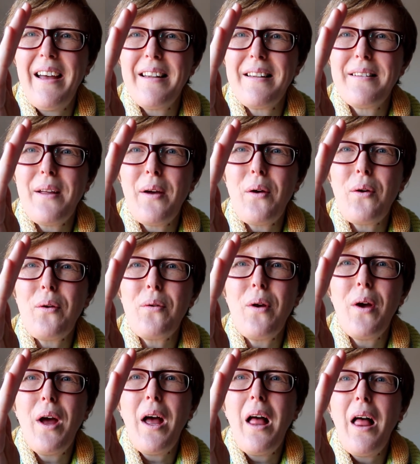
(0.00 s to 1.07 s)
So
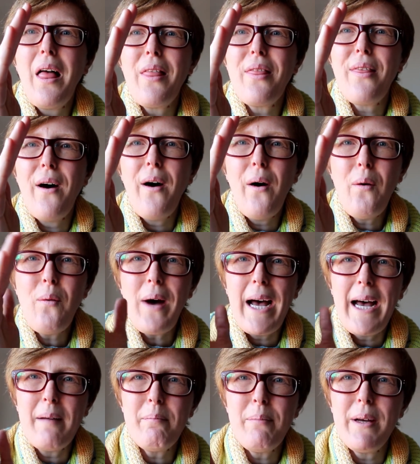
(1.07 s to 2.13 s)
the whole
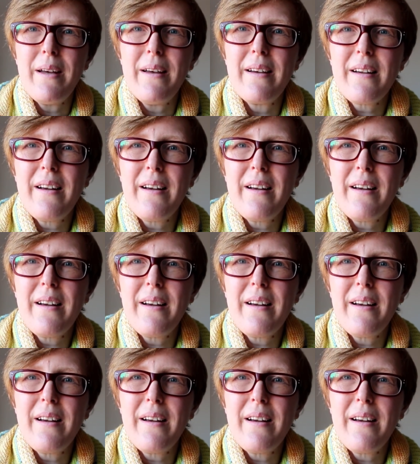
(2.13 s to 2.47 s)
armpit